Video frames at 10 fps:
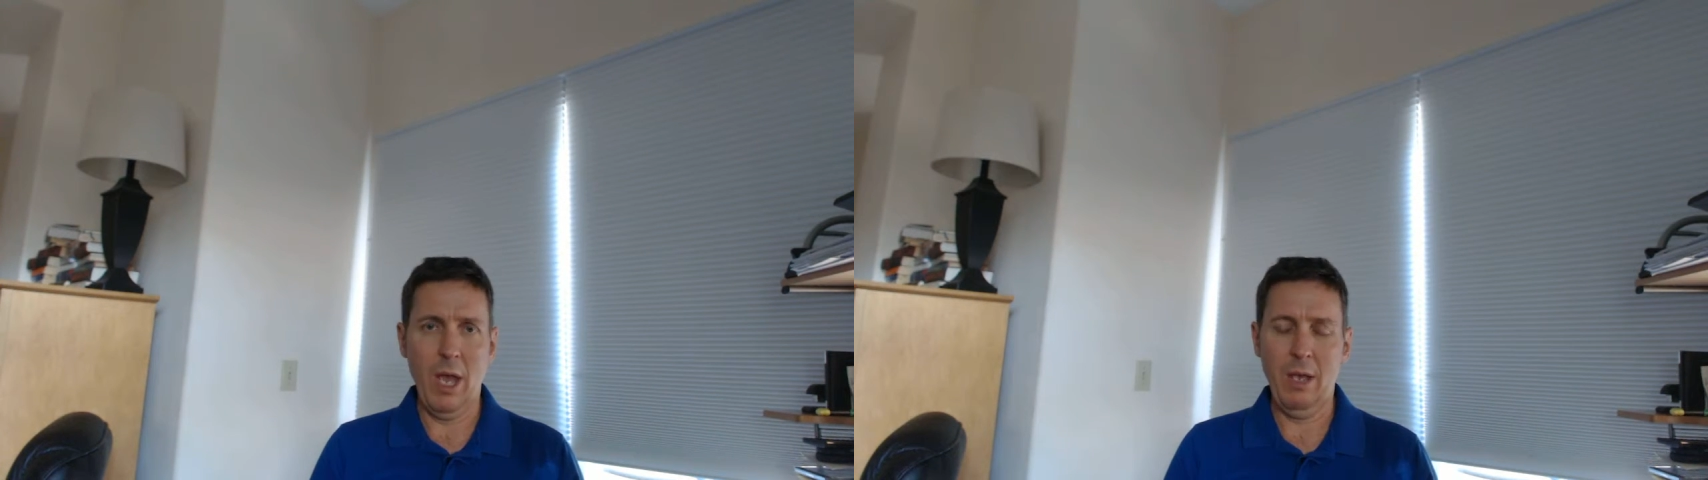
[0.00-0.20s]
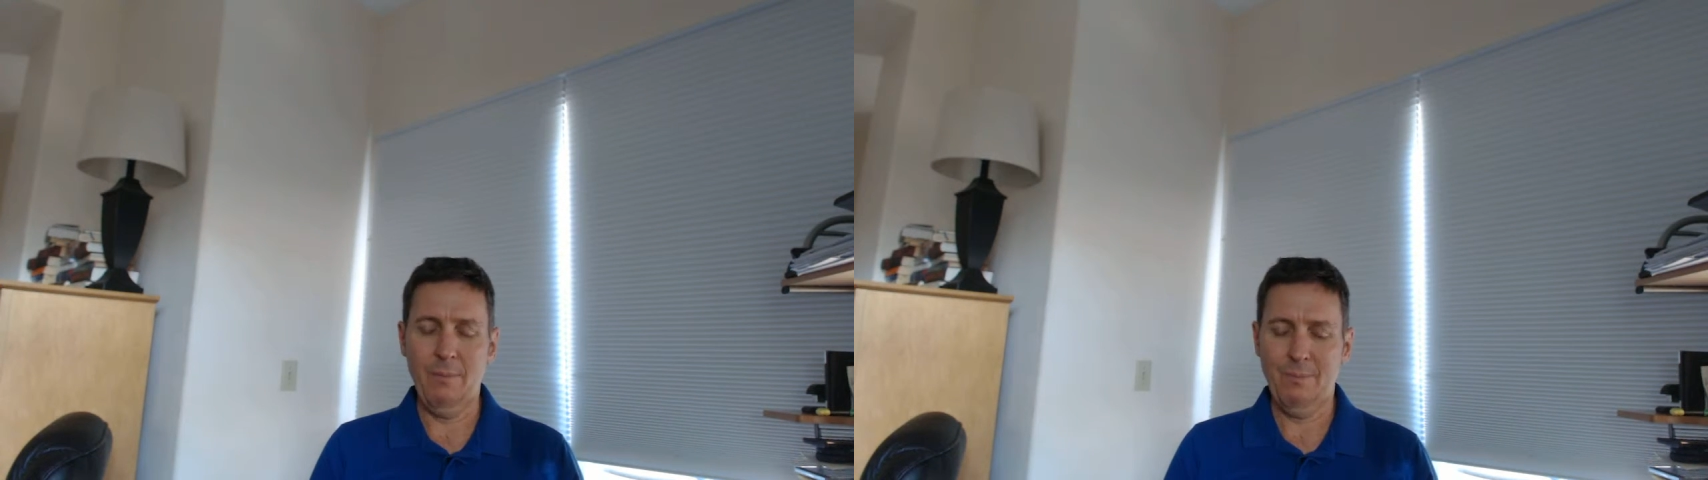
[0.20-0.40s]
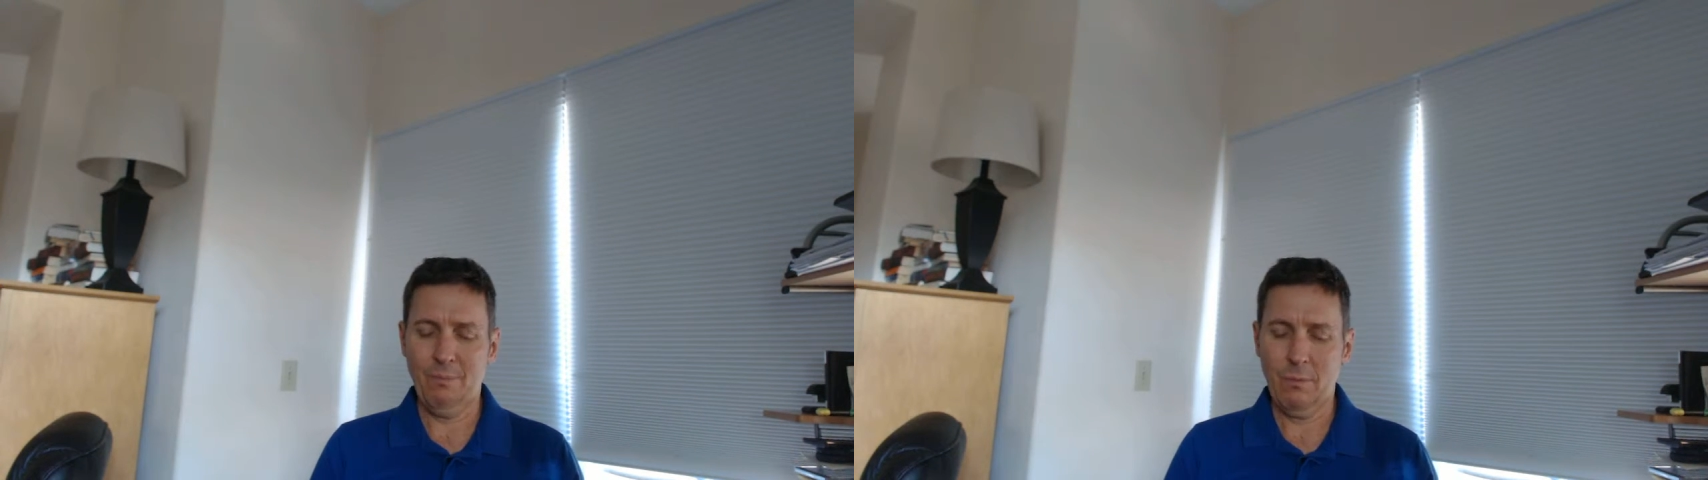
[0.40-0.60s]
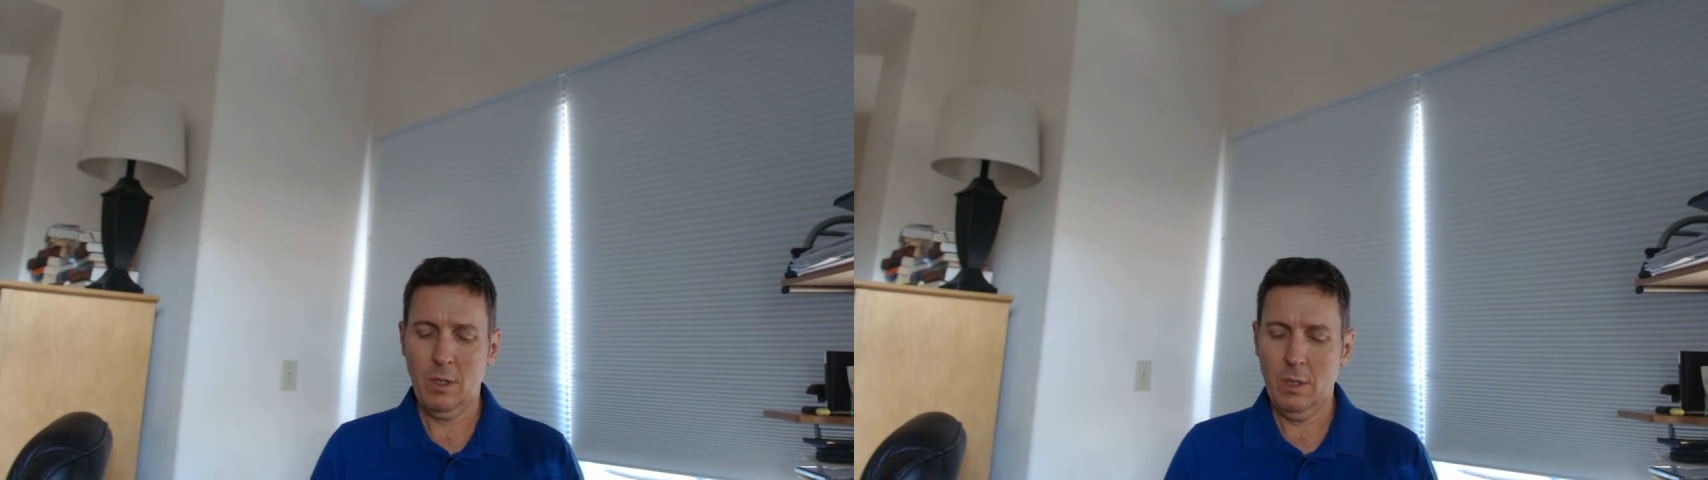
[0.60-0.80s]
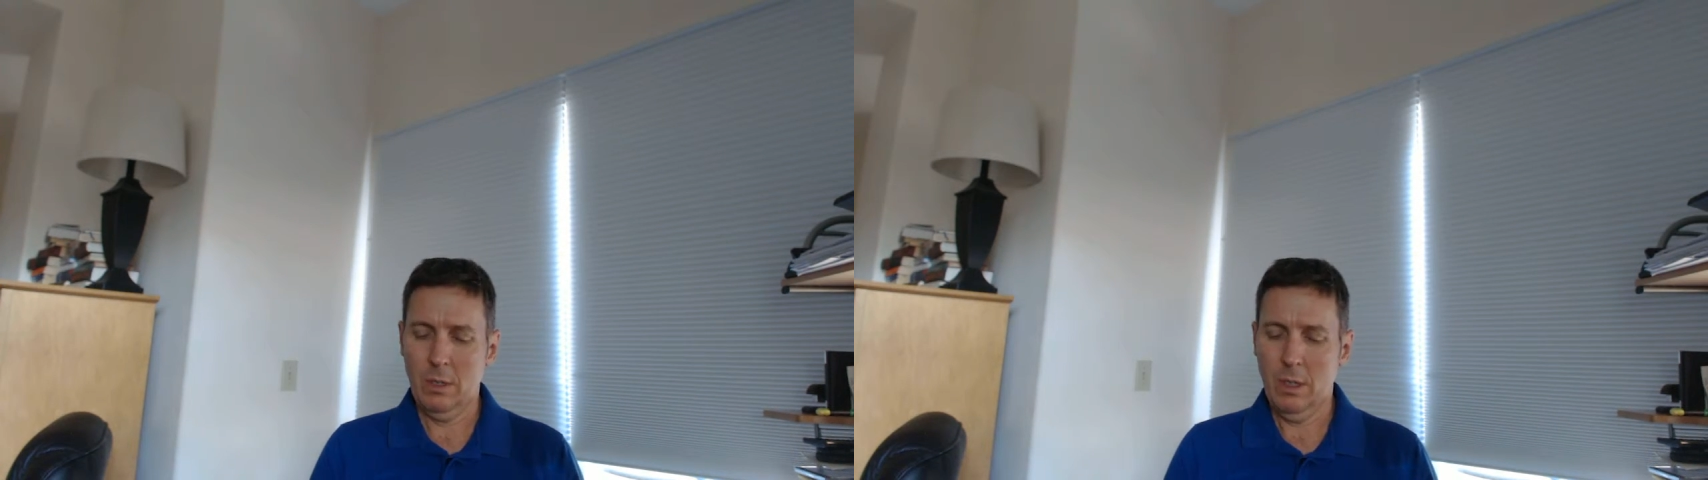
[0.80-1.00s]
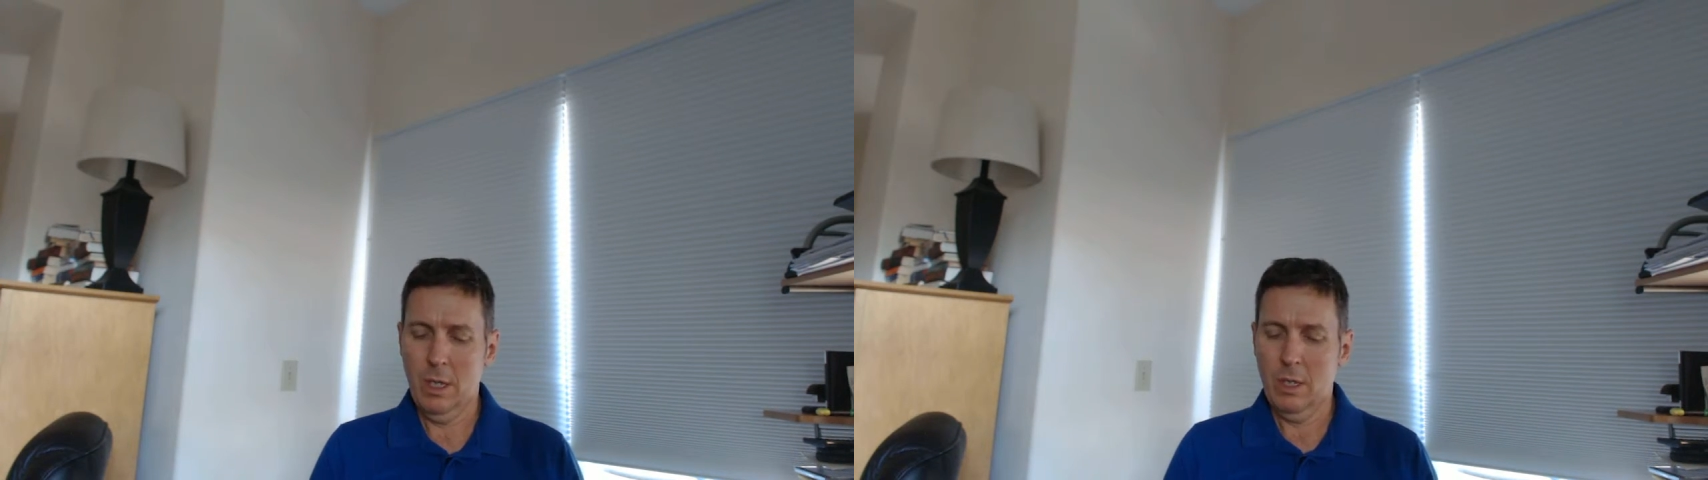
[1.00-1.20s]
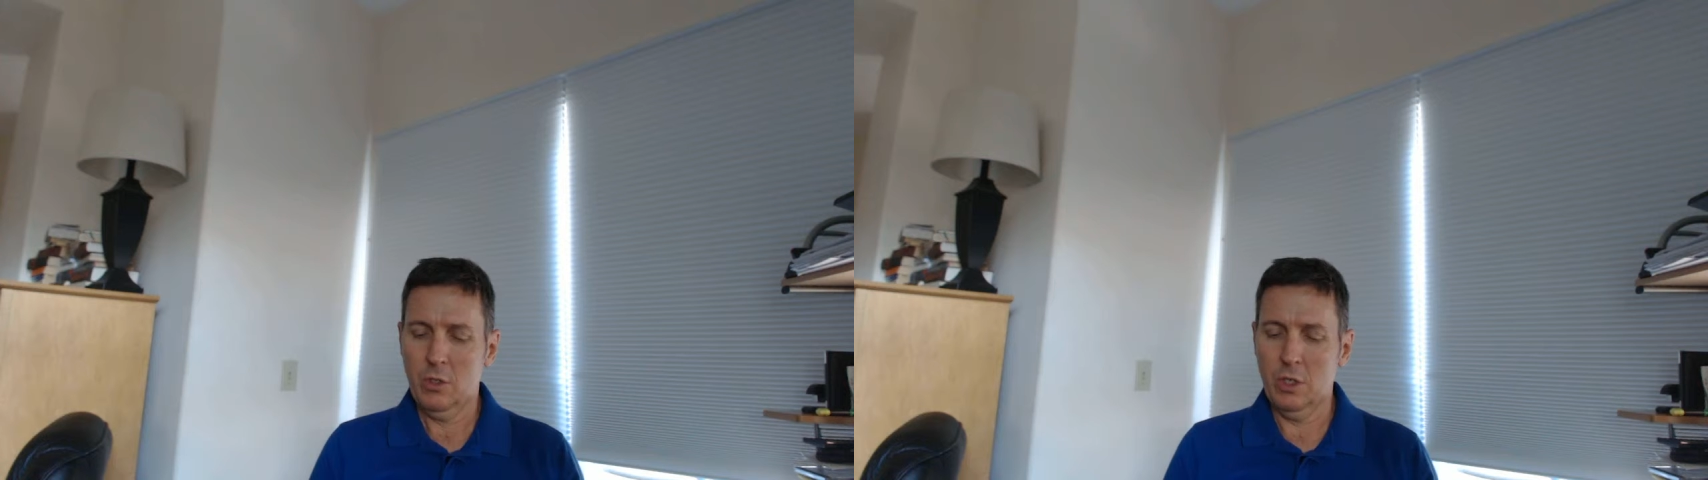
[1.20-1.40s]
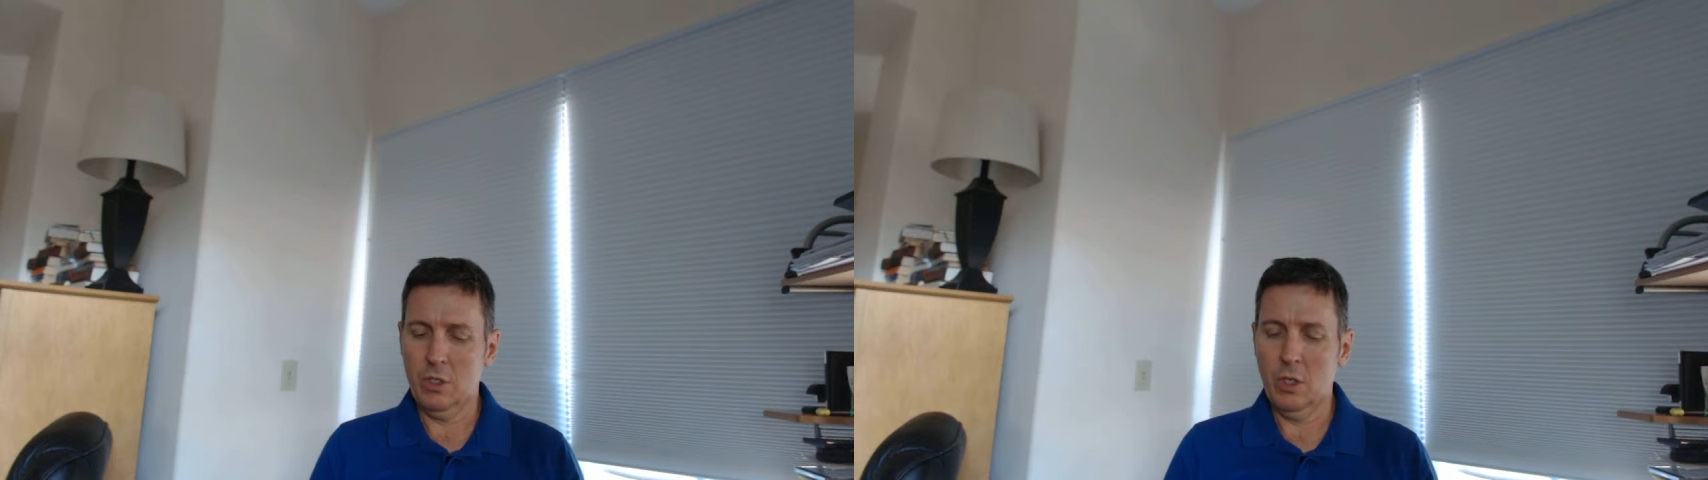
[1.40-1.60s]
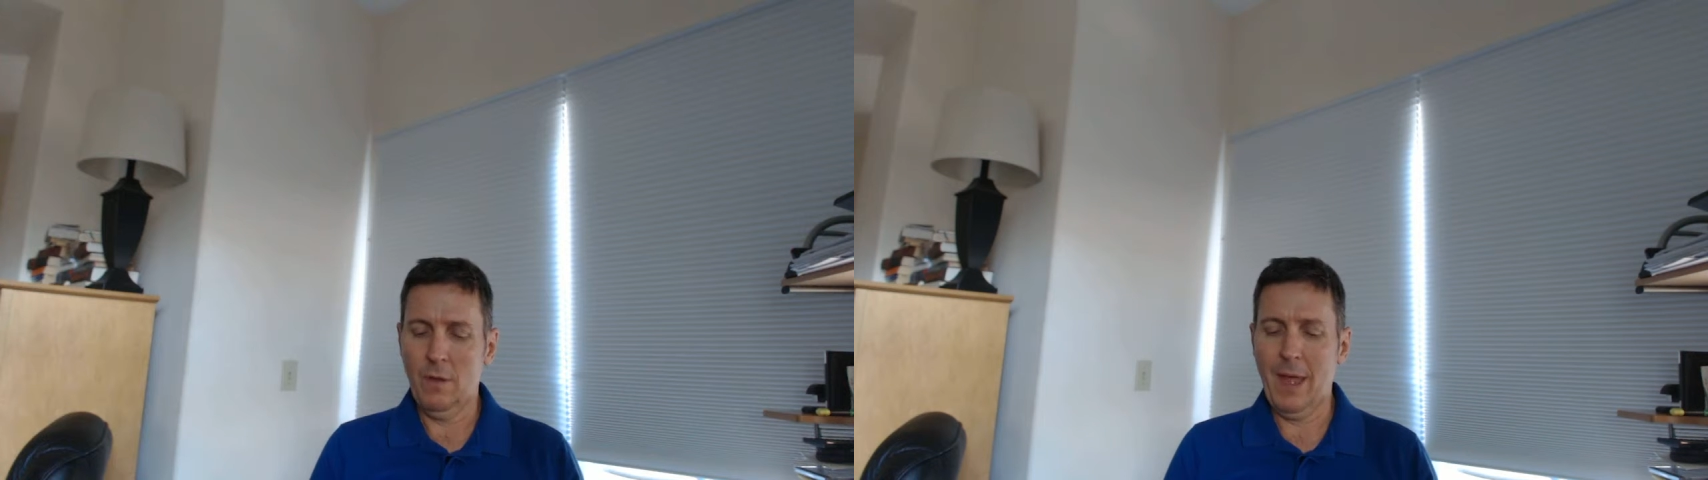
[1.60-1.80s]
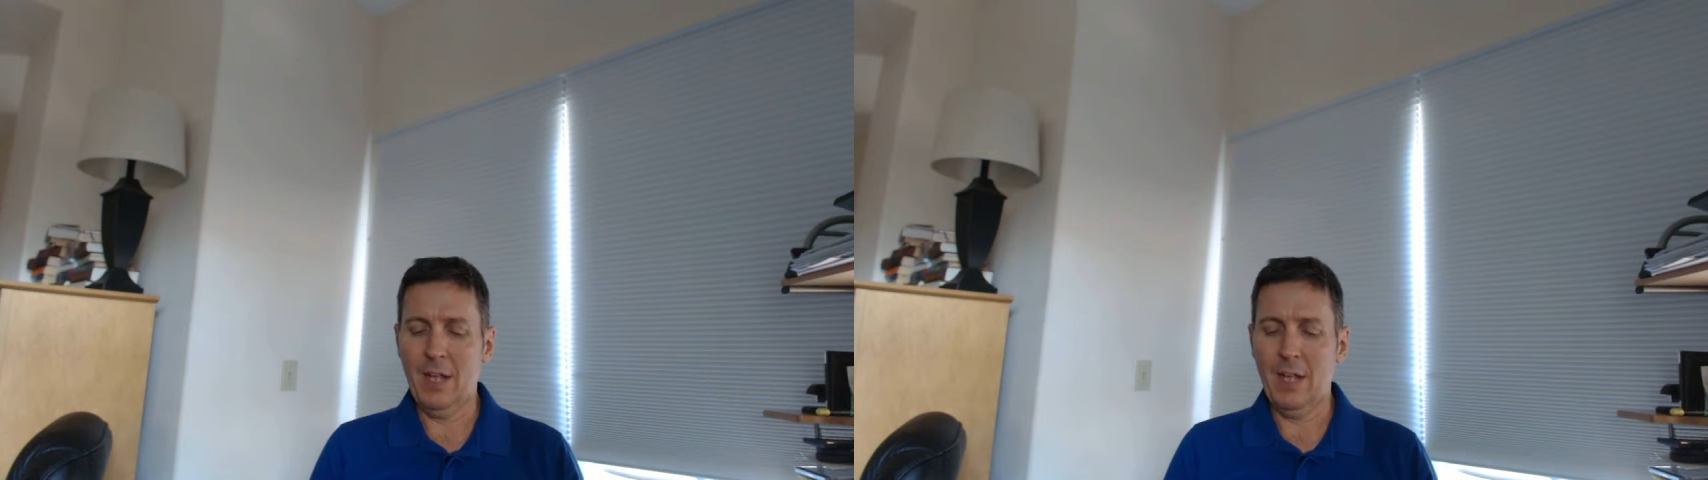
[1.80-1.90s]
deduction, okay.